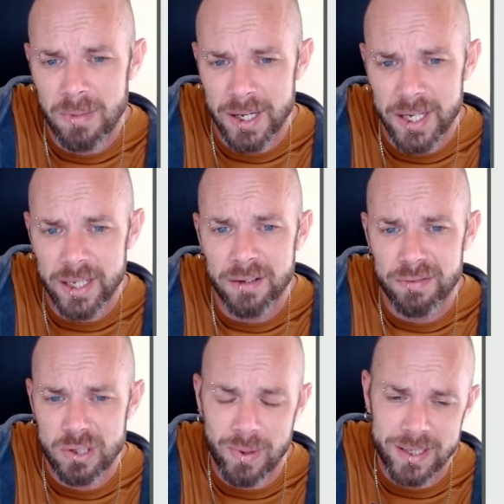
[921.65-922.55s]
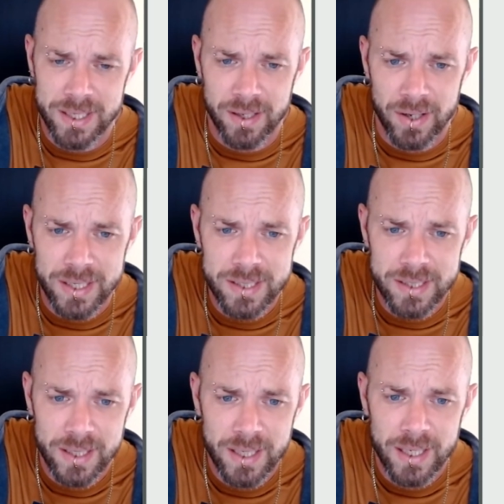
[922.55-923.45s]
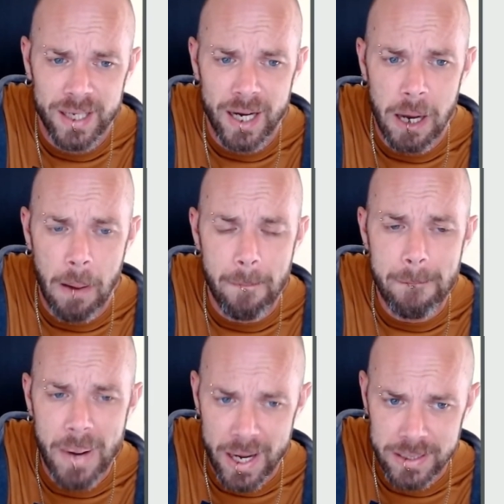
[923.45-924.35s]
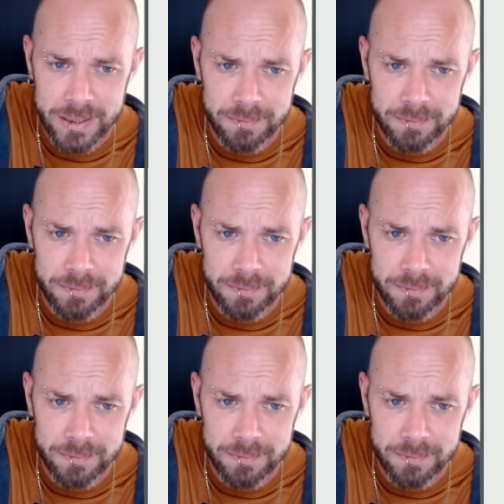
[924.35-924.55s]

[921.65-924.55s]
money for 20 dice. But